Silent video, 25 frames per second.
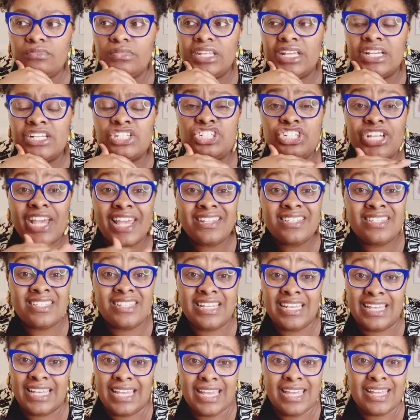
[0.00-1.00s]
just
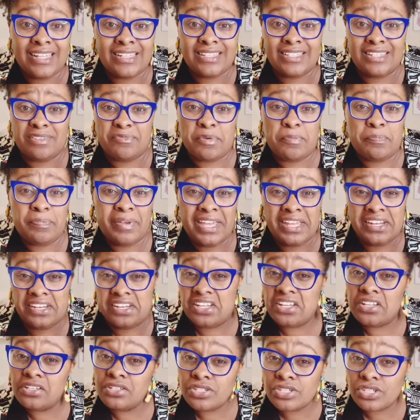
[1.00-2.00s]
to get some
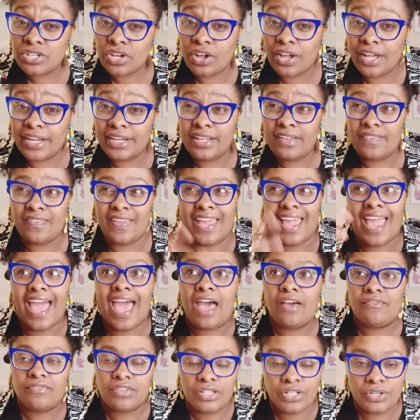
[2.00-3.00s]
opinions on it. Like I
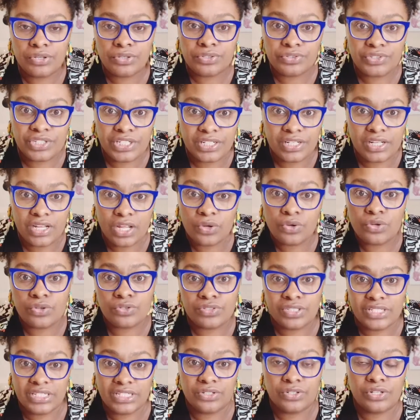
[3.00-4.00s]
have a local
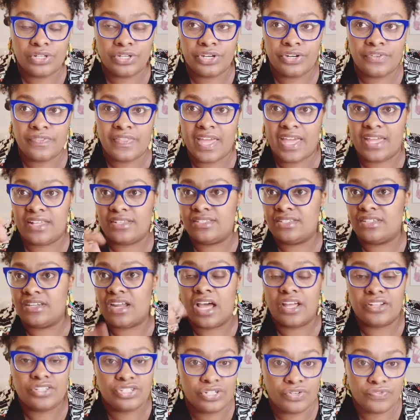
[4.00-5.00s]
dealer that's
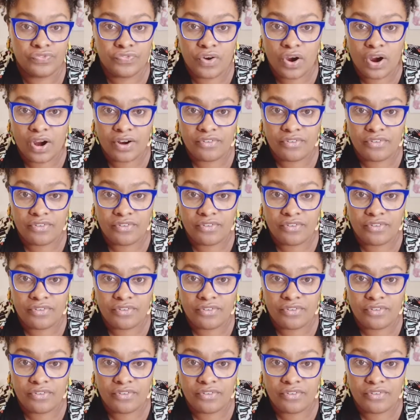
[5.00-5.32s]
not too far